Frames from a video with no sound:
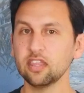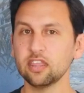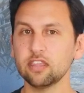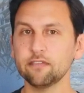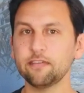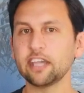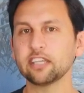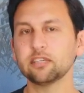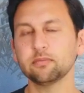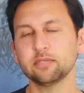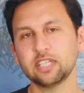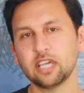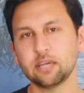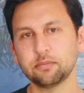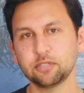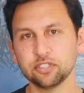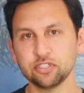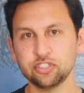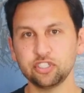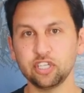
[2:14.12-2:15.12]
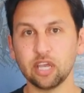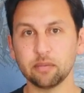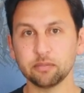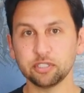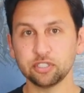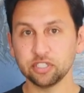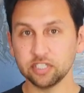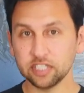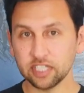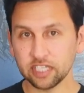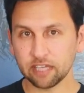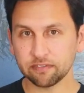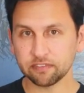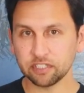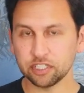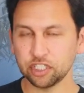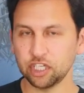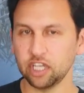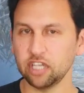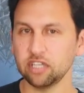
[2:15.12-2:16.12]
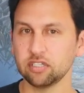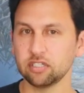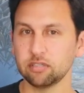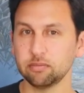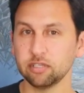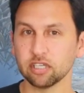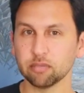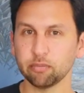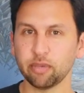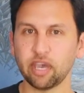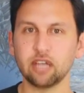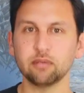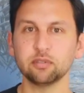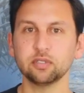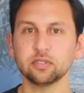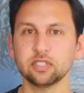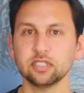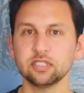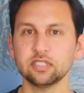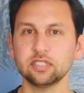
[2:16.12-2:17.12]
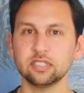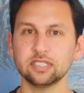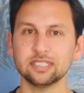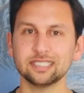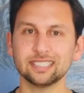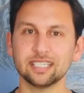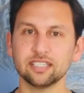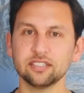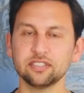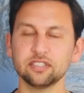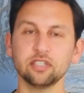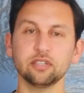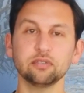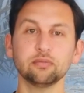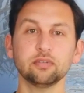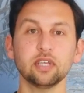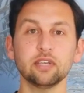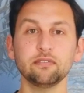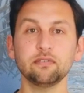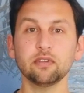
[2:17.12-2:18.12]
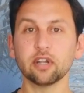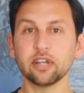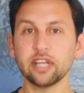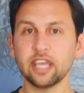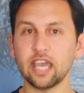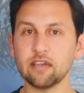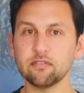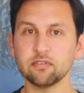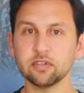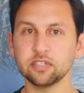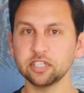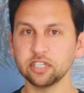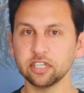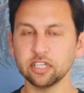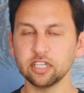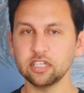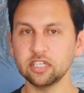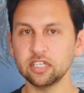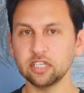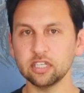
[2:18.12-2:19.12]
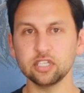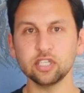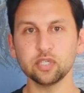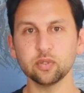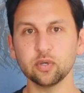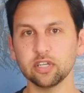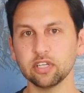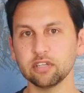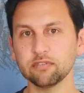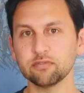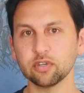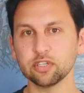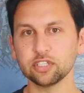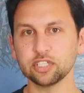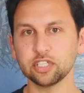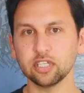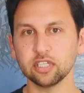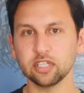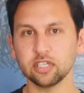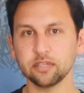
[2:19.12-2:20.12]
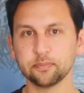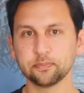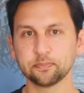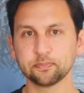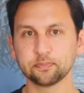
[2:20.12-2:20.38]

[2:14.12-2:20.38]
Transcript: The vacuum adapter's geometry did have to change to be compatible with this new design, so if you already have one, you're going to need a new one, unfortunately.